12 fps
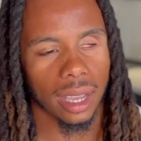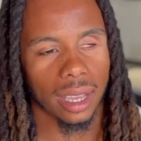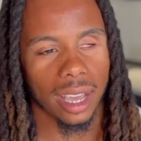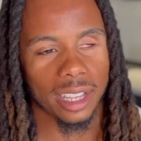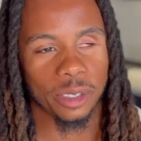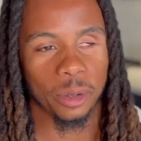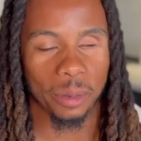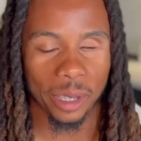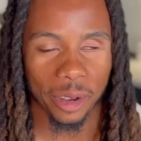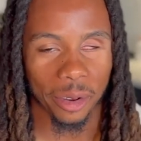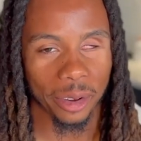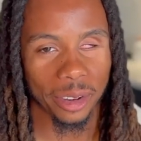I told them it
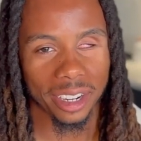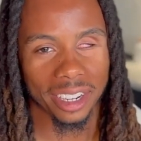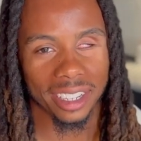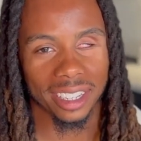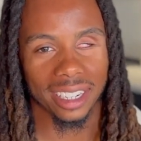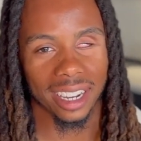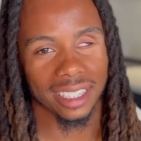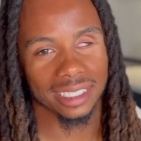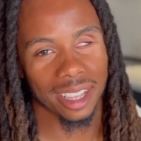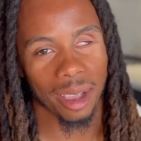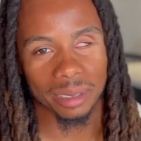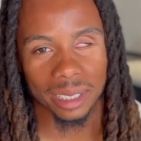hurt. Like,
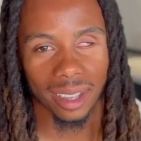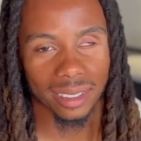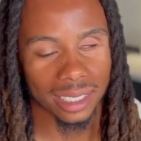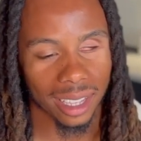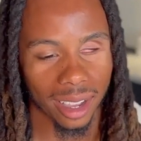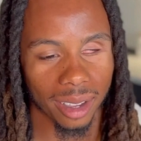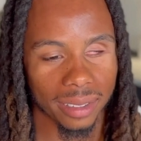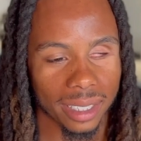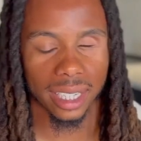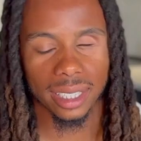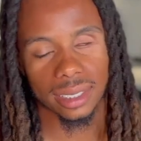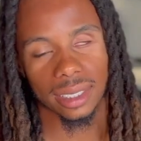stop.
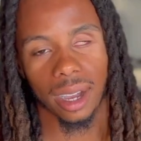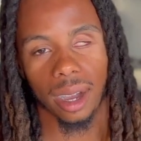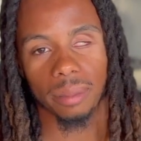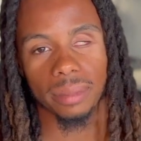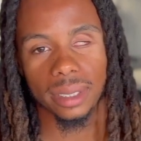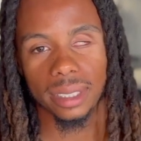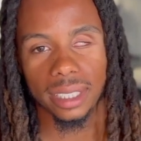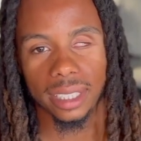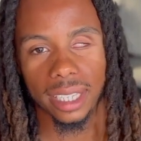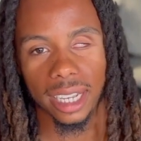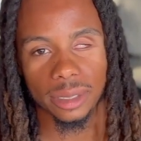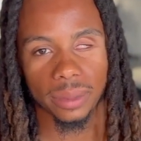They stopped. Then
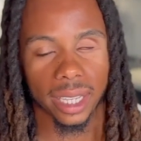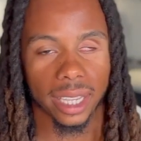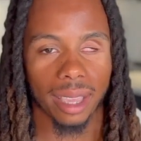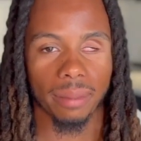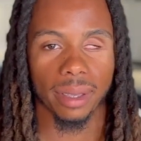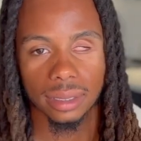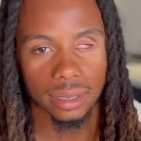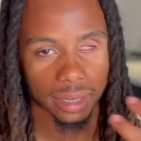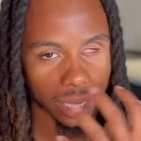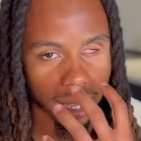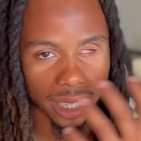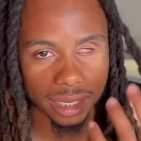that's when they gave me some
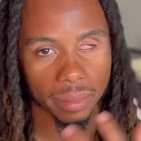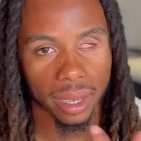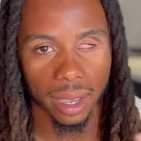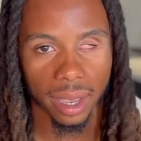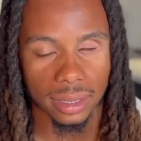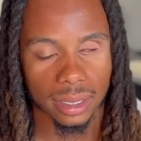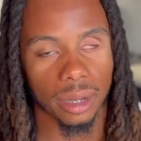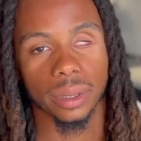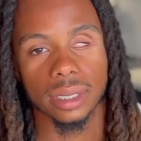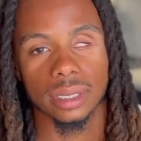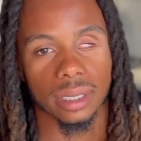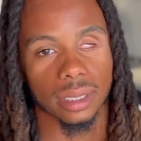gas mask. I went
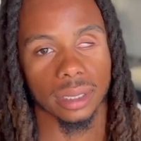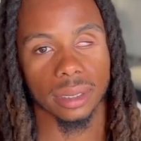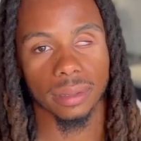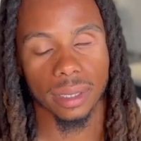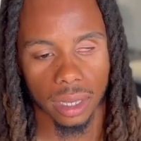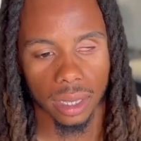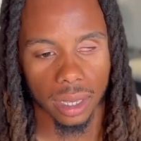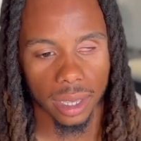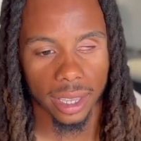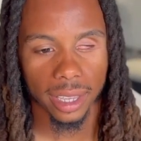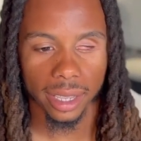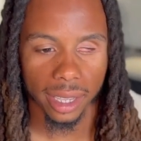to sleep.
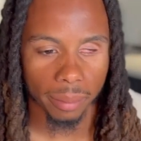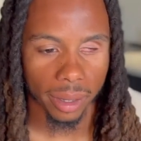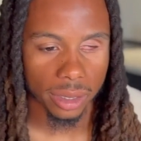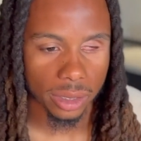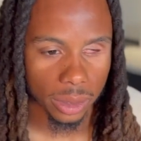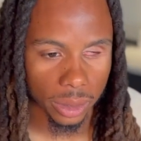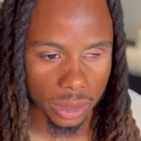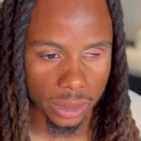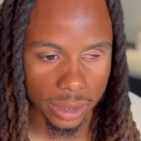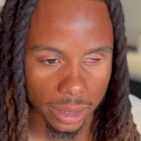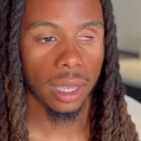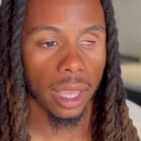Came out of
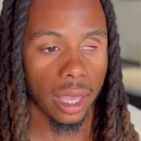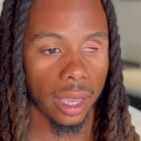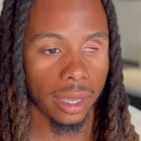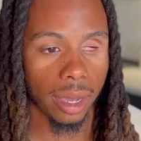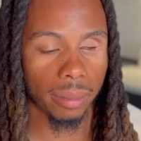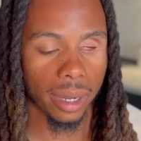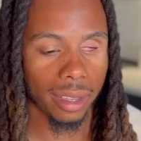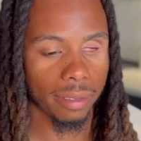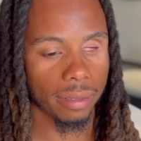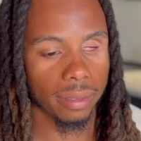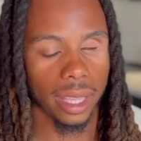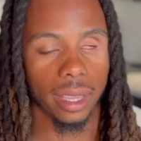surgery, and I'm like,
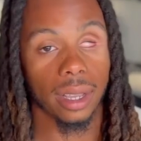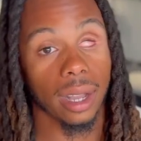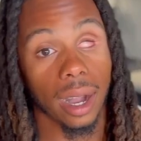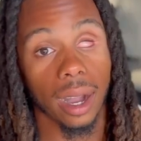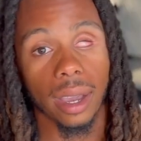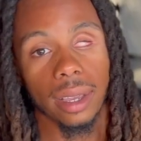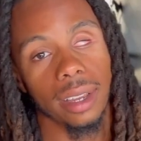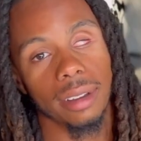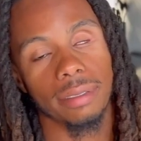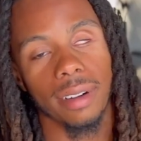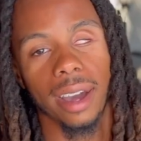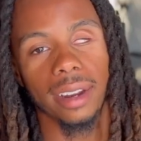thank God,
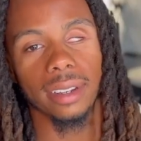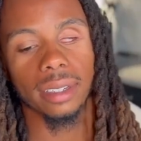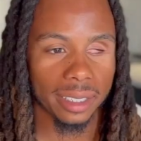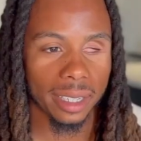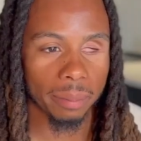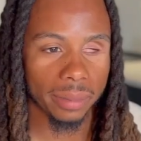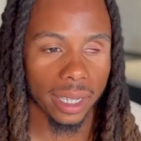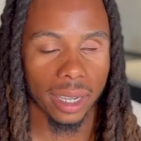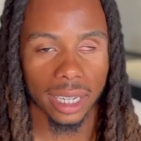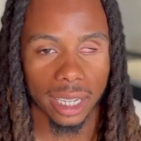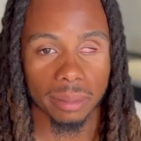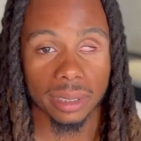like, finally, I'm done.
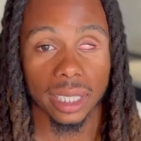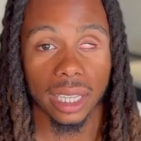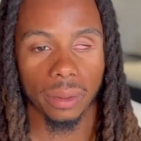Like, I'm safe.